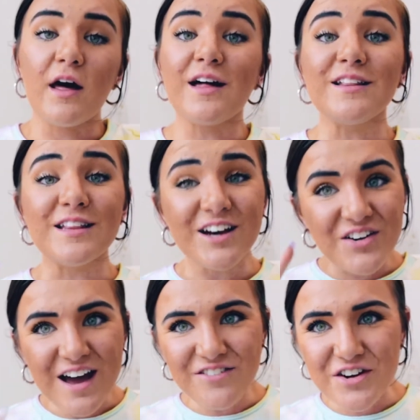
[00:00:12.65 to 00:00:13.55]
Hello
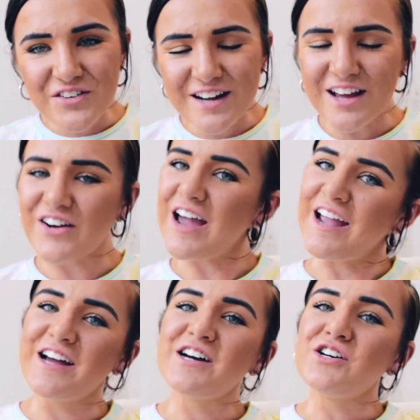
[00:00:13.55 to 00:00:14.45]
everyone!
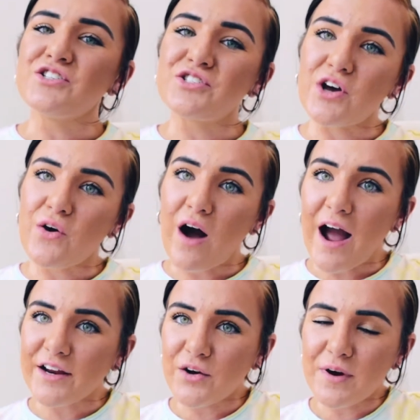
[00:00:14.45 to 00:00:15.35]
Okay, so
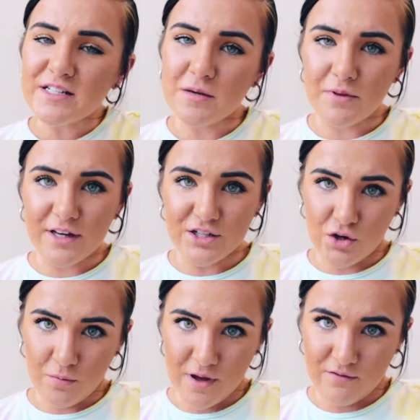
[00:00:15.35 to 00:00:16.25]
I know I typically
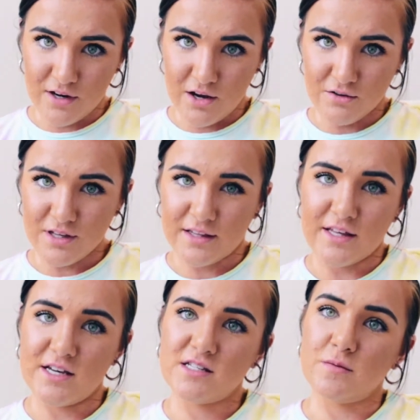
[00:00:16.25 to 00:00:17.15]
don't make videos like
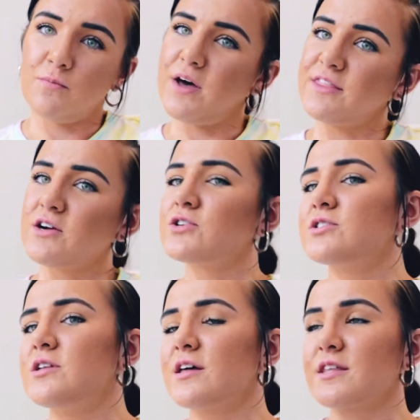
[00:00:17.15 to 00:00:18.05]
this, but
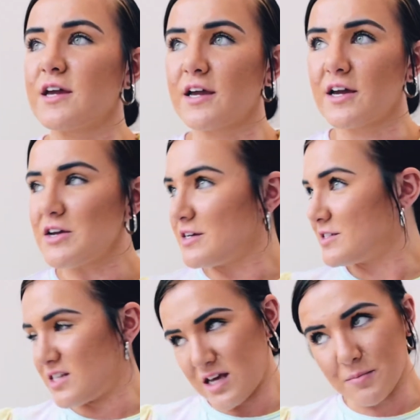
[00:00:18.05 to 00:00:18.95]
there's nothing
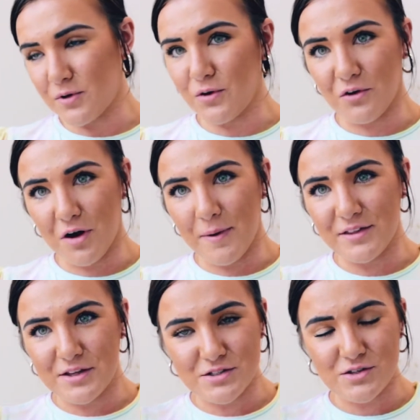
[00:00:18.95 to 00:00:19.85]
typical
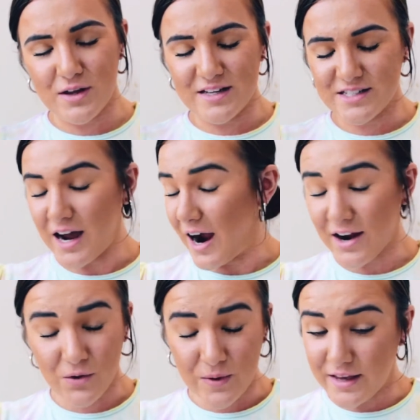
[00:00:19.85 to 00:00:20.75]
about this
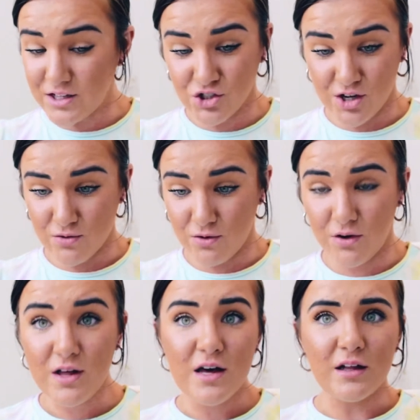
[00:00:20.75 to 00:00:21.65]
entire week in
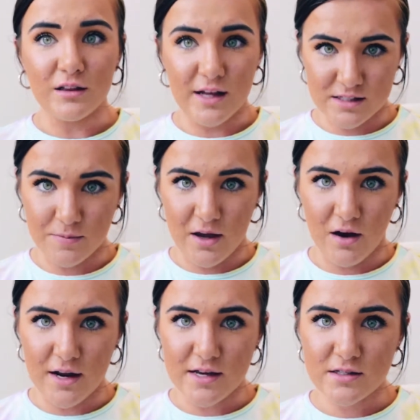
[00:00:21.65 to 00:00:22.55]
general, let's be
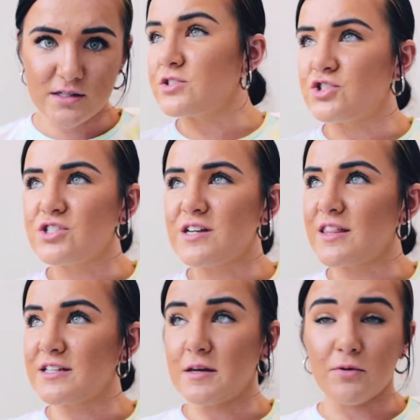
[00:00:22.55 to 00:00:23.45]
honest. There's just
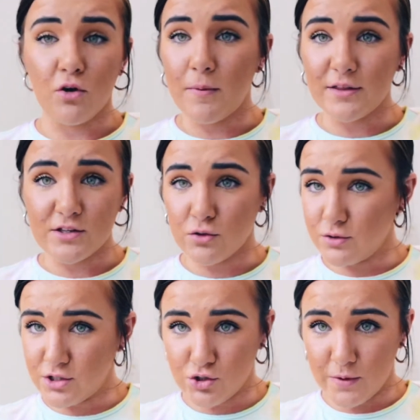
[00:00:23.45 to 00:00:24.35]
nothing typical about this whole
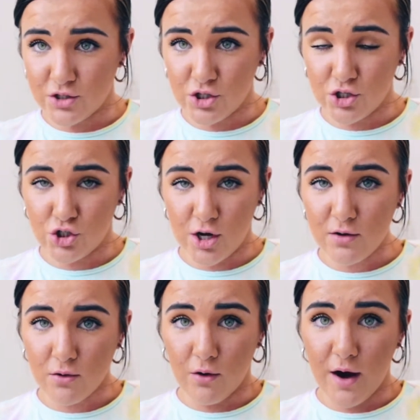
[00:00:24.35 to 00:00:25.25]
situation in
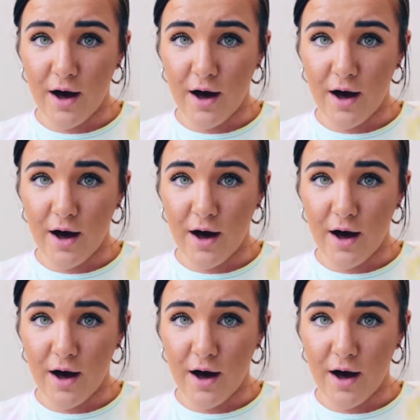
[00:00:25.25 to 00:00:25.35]
general.